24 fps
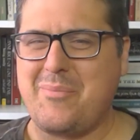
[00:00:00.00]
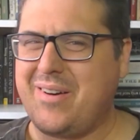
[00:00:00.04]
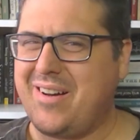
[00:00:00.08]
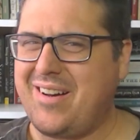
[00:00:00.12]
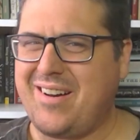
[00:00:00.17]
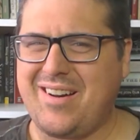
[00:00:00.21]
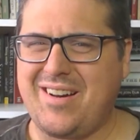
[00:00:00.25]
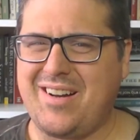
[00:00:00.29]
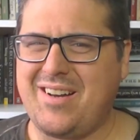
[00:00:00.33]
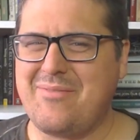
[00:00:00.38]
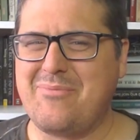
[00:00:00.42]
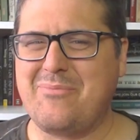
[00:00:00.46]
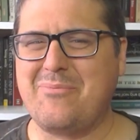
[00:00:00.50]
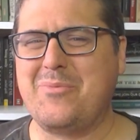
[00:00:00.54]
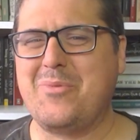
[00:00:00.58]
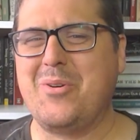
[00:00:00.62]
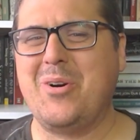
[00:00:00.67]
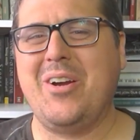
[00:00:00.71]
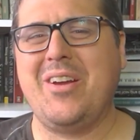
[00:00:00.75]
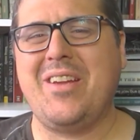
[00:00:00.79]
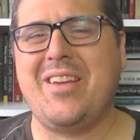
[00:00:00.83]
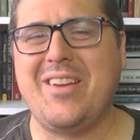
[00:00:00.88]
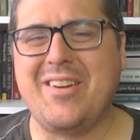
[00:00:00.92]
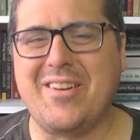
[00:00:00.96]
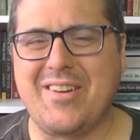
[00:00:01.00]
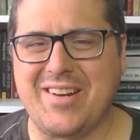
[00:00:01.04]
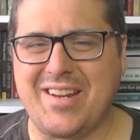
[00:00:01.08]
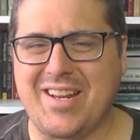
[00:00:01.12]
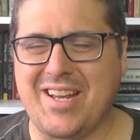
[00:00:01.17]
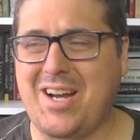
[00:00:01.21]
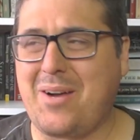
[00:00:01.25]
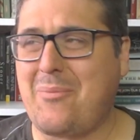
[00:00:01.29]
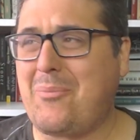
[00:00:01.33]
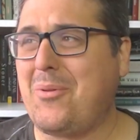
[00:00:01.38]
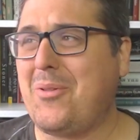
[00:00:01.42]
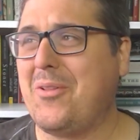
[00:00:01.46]
but I'm working on a
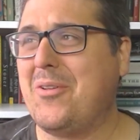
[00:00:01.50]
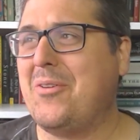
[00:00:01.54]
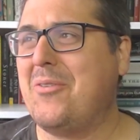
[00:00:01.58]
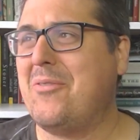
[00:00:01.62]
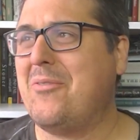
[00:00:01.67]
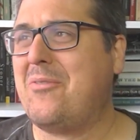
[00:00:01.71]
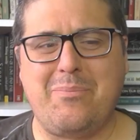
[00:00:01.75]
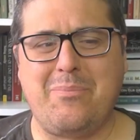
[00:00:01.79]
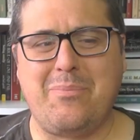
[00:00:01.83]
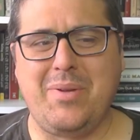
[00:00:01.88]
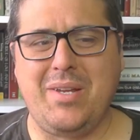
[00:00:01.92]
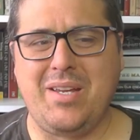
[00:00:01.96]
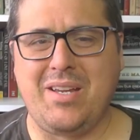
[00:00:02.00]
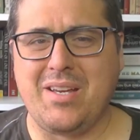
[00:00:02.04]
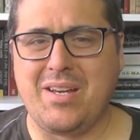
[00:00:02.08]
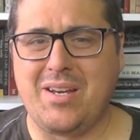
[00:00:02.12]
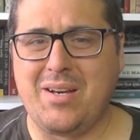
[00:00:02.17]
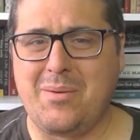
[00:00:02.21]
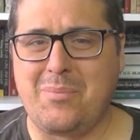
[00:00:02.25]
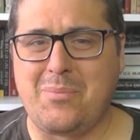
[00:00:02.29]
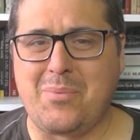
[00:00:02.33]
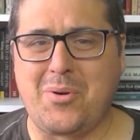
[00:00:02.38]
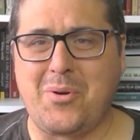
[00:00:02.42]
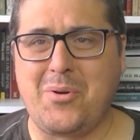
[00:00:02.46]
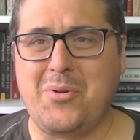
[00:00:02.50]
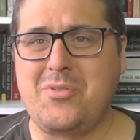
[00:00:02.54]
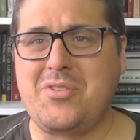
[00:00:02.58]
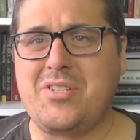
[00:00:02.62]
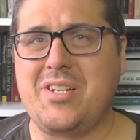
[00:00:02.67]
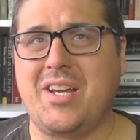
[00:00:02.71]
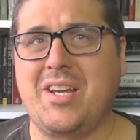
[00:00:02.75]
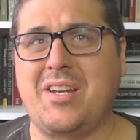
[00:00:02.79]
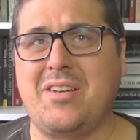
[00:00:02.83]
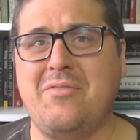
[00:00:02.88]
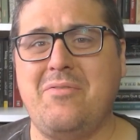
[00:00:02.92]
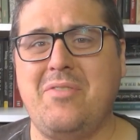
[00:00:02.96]
couple of bigger
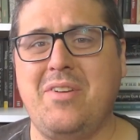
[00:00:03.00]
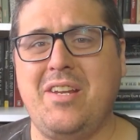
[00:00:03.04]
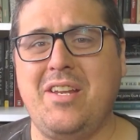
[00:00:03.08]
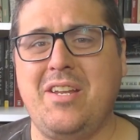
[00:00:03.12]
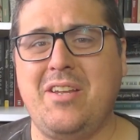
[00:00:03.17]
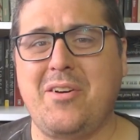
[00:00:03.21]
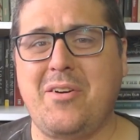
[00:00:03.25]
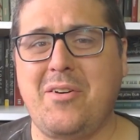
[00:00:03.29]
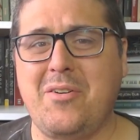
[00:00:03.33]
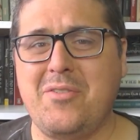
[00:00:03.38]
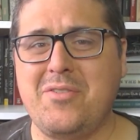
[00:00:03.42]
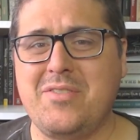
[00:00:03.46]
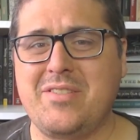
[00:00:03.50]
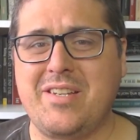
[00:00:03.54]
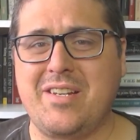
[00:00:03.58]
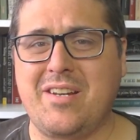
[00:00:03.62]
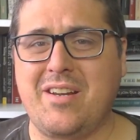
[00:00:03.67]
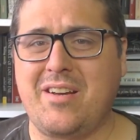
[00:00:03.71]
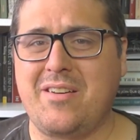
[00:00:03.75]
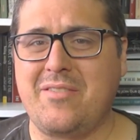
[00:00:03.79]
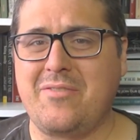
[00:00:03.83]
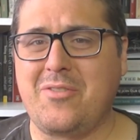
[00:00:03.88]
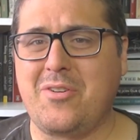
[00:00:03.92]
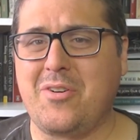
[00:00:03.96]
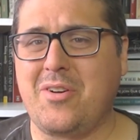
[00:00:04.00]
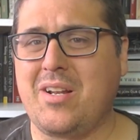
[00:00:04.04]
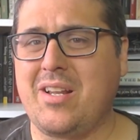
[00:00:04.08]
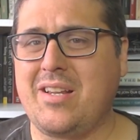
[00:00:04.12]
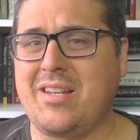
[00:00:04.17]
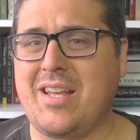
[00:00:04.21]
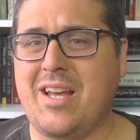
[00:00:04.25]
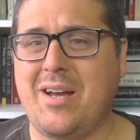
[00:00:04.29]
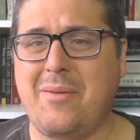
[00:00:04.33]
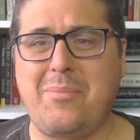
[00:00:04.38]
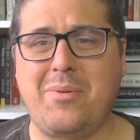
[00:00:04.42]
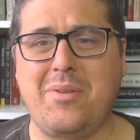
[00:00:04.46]
project videos and I've got a
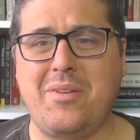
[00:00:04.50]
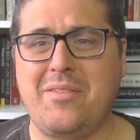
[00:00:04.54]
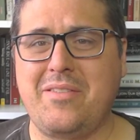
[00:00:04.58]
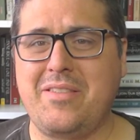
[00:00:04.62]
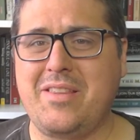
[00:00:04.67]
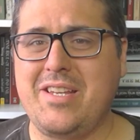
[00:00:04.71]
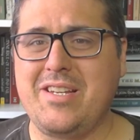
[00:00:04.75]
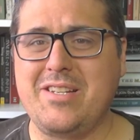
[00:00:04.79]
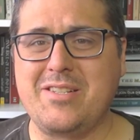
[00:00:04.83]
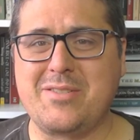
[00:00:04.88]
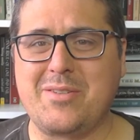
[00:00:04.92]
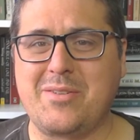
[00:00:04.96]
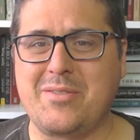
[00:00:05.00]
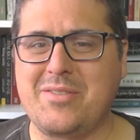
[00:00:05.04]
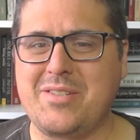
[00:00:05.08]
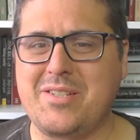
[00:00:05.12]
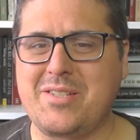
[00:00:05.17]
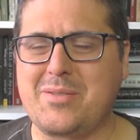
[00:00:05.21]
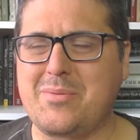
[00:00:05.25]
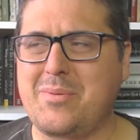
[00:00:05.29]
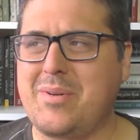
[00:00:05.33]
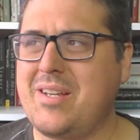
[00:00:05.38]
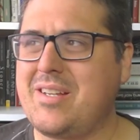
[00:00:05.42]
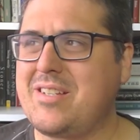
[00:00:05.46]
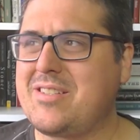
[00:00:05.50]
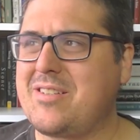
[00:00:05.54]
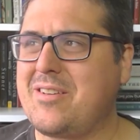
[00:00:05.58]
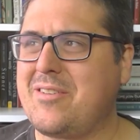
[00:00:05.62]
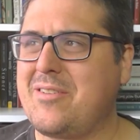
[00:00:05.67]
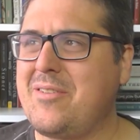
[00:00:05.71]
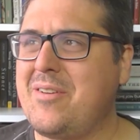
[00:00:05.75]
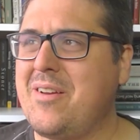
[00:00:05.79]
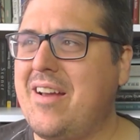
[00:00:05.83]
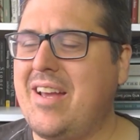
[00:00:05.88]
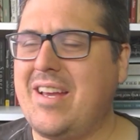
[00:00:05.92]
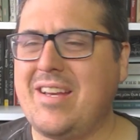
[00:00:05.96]
couple of things on this week,
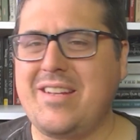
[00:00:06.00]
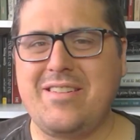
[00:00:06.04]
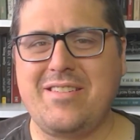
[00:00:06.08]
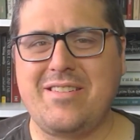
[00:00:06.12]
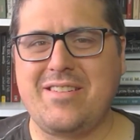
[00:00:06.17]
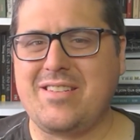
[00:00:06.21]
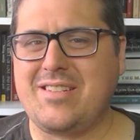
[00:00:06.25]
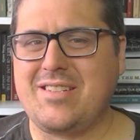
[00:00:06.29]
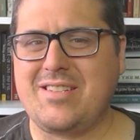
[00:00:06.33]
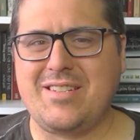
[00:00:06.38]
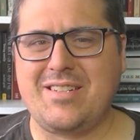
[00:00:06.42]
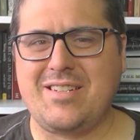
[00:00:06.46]
so and